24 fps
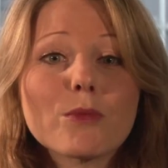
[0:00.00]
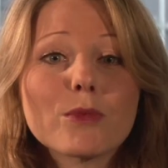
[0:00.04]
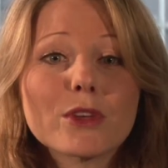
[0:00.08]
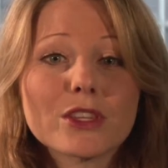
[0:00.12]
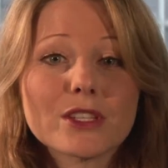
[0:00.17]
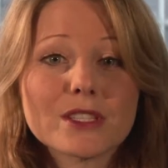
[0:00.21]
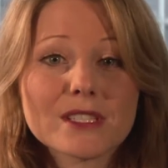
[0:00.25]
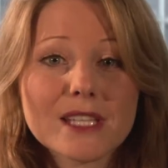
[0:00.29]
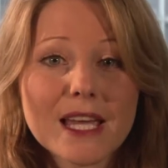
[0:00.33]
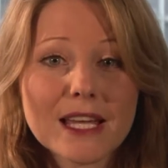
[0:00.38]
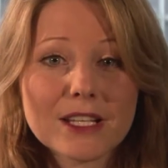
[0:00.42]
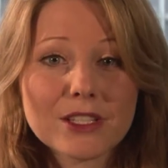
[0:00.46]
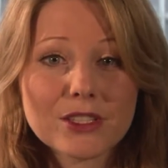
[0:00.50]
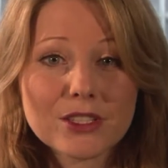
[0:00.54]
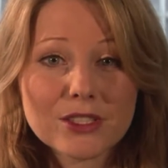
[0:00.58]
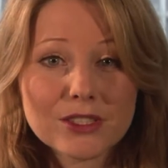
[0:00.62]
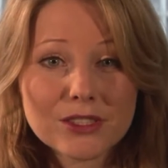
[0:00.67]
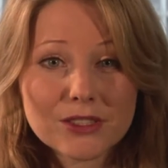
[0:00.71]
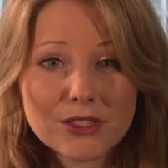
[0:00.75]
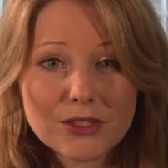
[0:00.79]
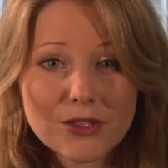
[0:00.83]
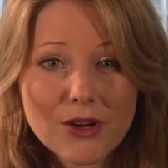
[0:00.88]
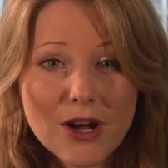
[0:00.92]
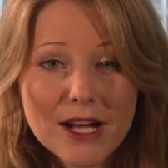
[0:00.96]
with the
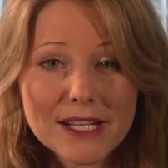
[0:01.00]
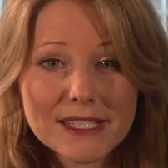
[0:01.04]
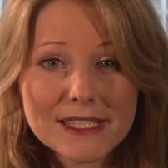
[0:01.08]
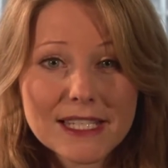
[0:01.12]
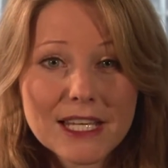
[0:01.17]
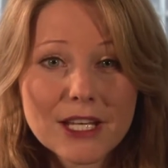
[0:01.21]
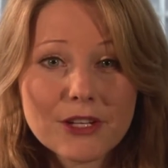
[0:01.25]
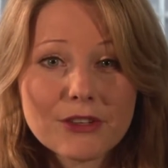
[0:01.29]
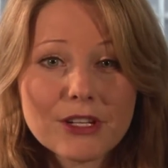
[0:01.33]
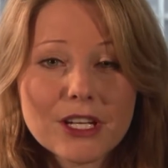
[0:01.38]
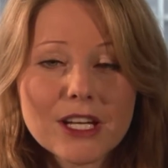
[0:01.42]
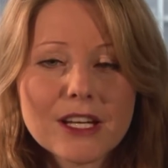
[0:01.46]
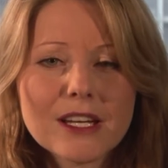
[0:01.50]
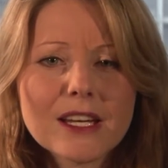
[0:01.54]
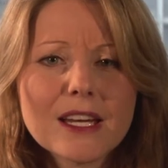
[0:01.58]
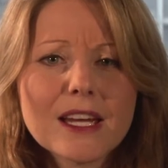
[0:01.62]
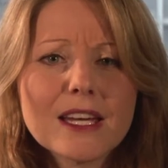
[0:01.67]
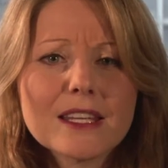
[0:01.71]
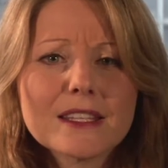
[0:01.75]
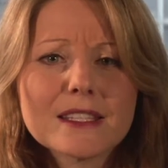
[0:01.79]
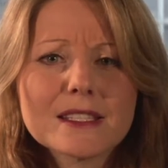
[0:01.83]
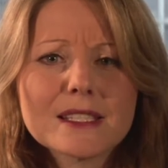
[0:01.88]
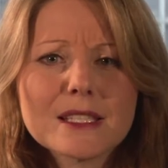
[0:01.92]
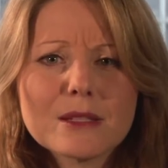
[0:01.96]
technical criteria
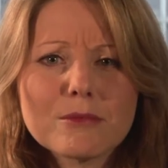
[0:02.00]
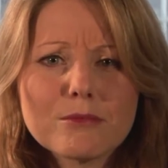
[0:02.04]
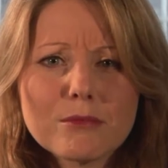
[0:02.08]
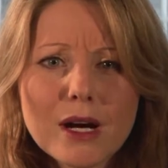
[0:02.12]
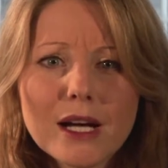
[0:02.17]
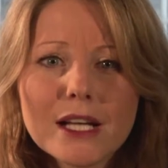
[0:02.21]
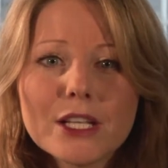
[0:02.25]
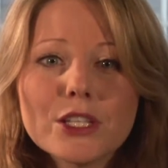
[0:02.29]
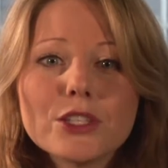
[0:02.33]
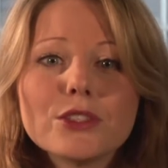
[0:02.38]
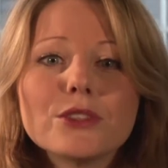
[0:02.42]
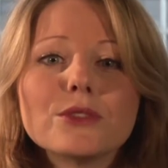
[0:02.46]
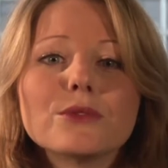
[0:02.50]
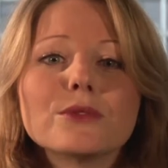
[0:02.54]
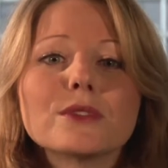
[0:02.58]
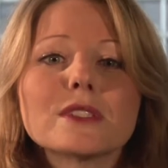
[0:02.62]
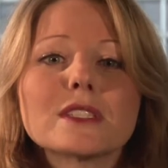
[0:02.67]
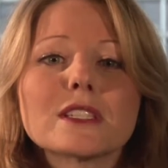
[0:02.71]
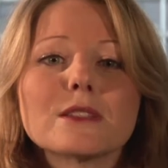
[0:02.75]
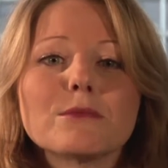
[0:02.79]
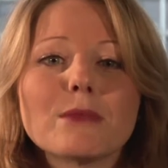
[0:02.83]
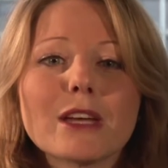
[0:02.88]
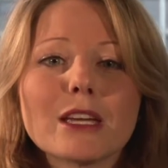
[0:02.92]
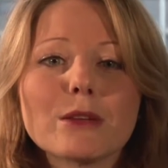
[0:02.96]
that it might
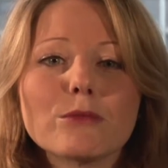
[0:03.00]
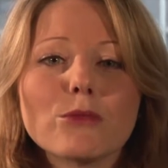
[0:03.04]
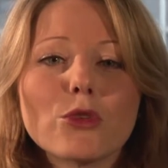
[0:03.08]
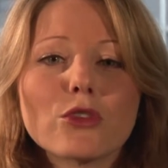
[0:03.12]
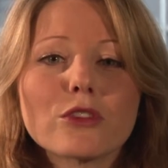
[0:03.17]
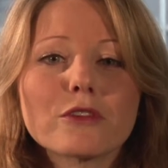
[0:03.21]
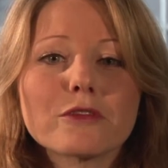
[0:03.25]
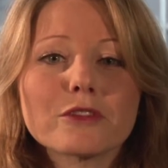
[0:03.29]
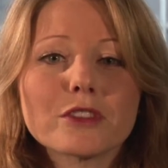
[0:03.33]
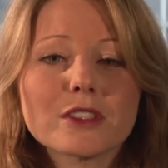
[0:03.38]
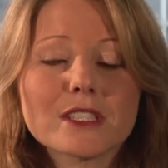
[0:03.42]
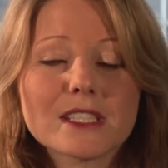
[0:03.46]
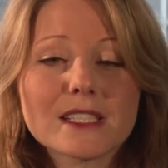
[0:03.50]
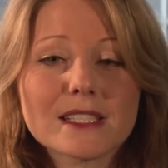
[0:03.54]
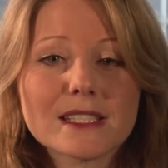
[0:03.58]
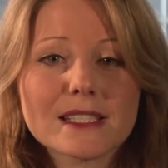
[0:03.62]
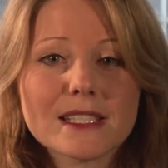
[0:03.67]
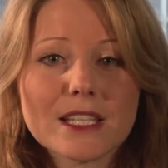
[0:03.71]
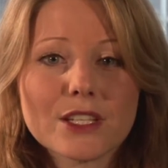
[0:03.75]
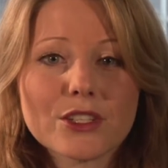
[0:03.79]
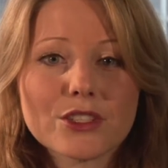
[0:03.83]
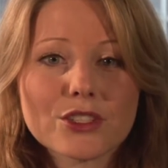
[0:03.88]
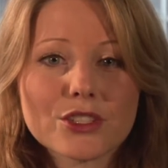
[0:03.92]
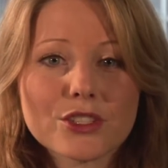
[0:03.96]
use to make more of the
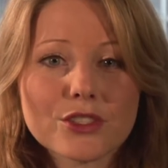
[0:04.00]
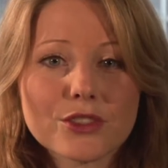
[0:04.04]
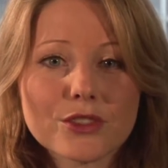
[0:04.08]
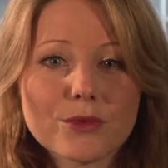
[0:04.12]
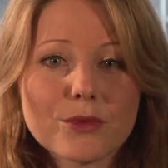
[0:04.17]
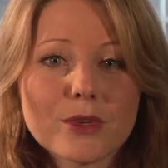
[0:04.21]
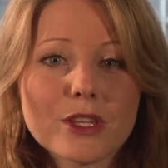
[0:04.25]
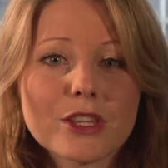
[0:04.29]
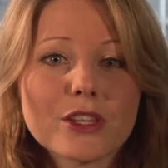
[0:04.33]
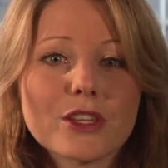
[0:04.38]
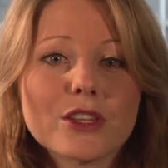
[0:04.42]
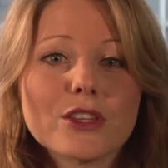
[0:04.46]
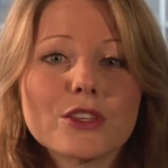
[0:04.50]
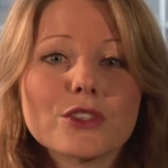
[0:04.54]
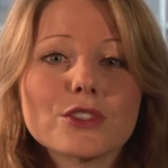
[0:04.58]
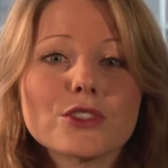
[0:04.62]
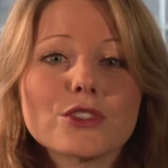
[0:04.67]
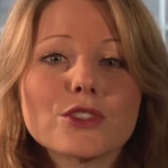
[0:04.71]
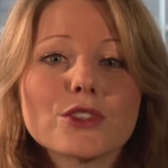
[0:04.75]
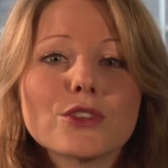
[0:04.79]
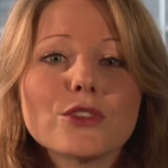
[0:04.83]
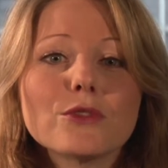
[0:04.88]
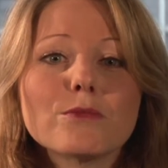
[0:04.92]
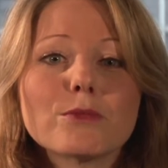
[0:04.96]
distinction within the
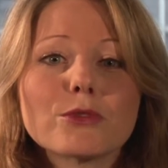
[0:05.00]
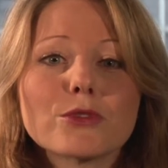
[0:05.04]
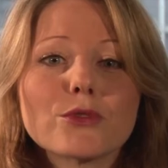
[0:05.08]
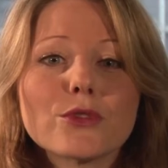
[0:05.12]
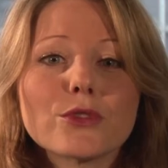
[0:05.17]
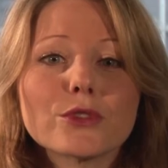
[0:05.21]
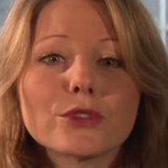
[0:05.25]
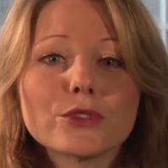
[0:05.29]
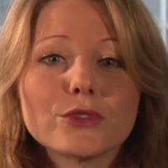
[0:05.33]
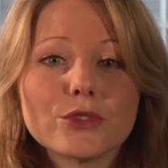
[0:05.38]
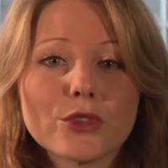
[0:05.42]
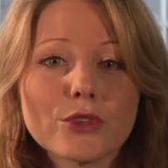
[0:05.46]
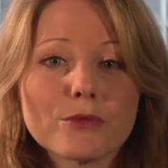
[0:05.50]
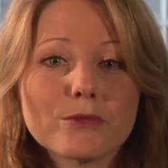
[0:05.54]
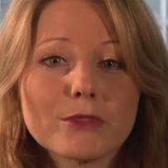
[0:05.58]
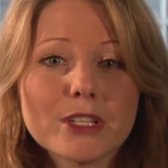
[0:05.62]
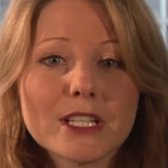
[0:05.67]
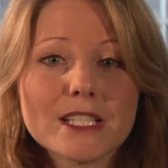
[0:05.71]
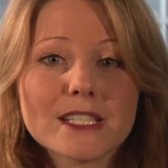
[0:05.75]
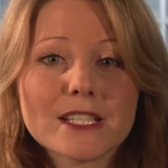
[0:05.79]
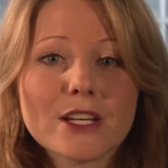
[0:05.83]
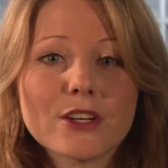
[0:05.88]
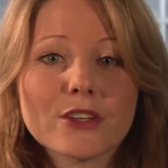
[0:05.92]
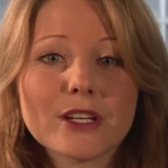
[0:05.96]
two broad
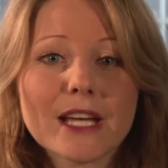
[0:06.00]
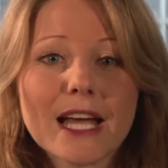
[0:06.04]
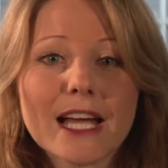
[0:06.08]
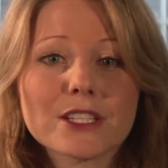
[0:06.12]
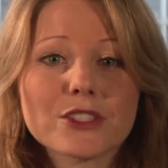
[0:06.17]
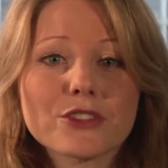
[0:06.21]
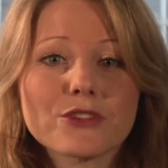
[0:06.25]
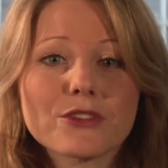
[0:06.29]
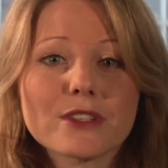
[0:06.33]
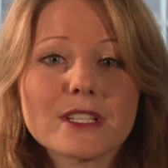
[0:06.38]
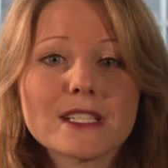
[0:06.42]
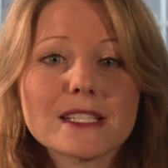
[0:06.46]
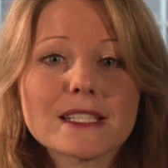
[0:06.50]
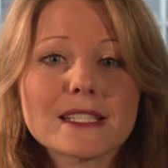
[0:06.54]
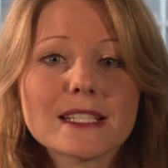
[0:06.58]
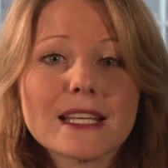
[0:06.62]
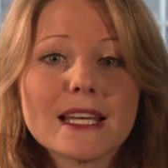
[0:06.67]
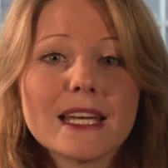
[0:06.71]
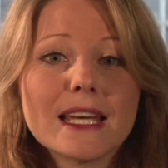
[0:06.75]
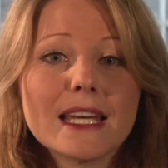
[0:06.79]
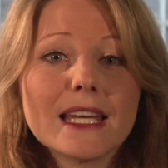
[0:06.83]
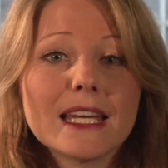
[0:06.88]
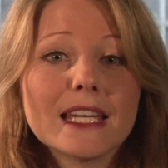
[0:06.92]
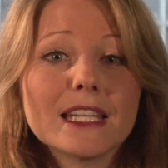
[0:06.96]
non-retail categories
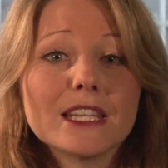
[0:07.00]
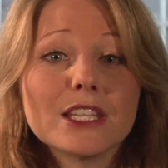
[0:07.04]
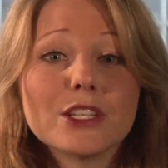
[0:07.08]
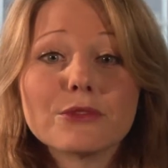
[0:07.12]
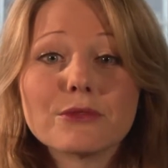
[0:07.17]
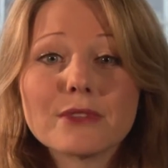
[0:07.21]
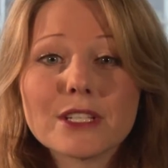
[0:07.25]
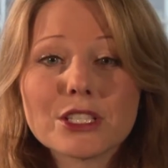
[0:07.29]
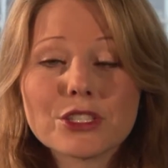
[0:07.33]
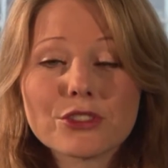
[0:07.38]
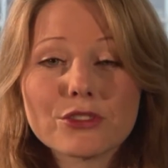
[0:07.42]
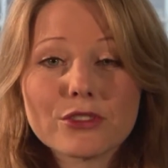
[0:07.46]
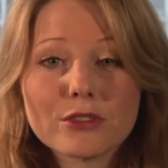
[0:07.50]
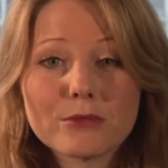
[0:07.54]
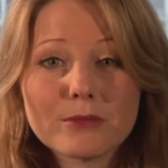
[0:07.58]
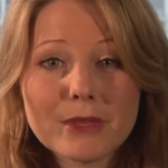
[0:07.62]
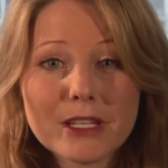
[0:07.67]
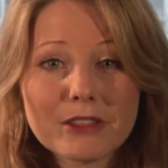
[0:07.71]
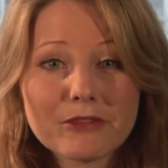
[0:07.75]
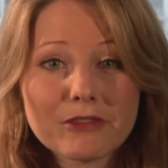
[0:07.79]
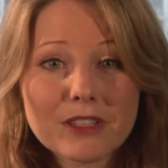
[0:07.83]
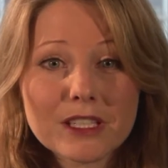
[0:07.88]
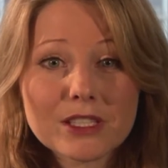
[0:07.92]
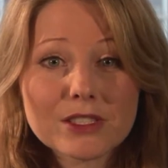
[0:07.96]
in the original
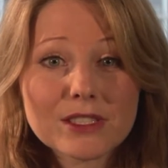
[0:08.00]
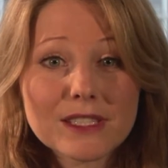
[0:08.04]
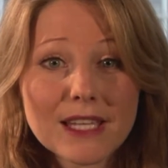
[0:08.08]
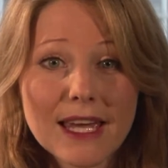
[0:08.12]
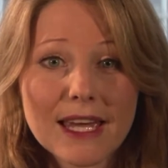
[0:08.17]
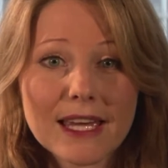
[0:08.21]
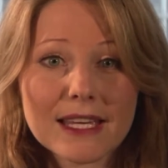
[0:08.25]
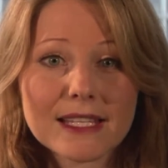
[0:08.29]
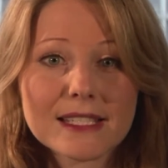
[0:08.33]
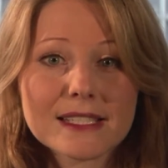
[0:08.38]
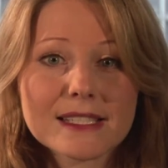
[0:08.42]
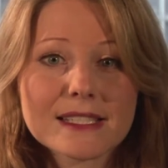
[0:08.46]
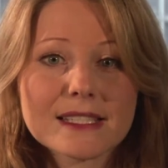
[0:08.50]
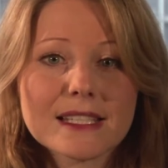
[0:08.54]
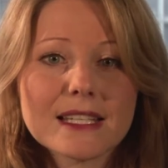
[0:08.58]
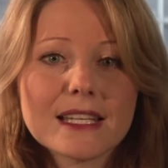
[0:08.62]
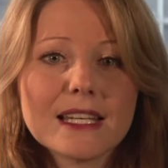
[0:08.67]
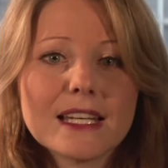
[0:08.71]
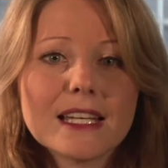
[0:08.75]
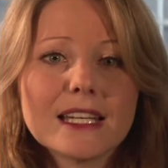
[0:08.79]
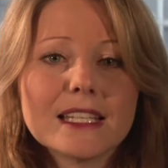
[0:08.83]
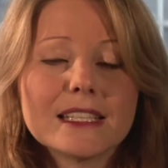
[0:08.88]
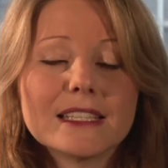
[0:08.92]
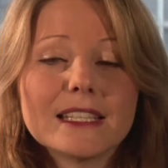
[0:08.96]
MiFID text,
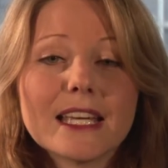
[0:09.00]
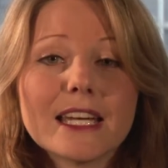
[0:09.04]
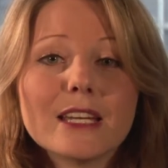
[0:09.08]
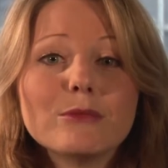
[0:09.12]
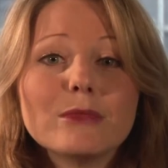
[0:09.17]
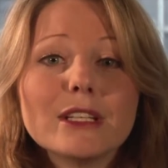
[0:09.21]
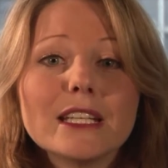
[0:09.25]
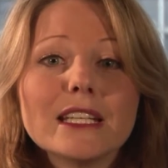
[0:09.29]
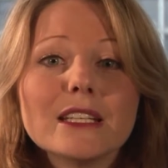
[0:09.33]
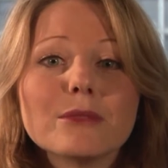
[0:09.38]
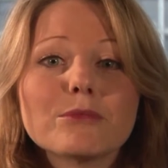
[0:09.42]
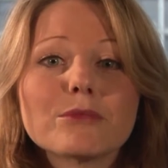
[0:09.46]
namely